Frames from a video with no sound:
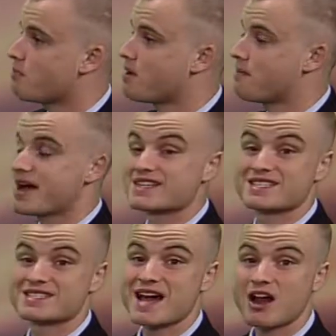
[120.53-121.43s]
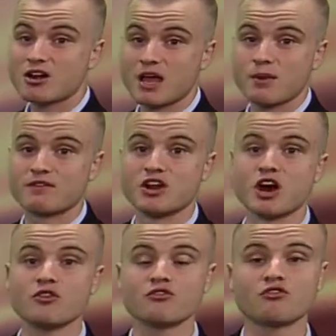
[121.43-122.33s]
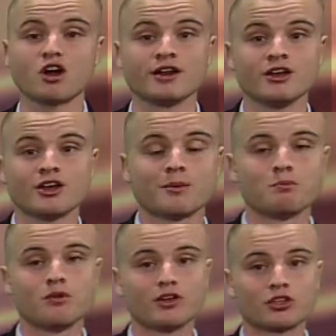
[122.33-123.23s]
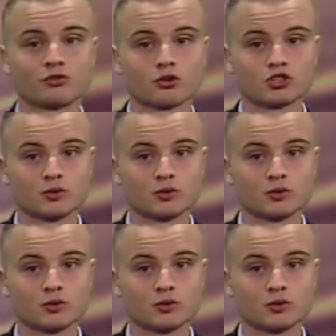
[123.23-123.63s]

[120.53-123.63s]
But by Saturday, we have another front moving through.